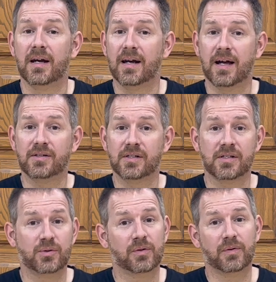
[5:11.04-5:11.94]
not
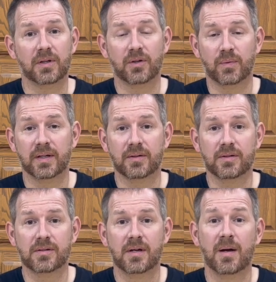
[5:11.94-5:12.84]
just to avoid the
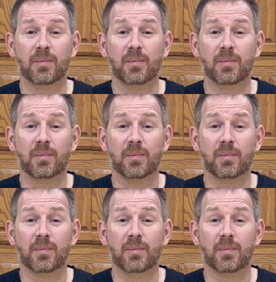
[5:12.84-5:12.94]
wrinkles,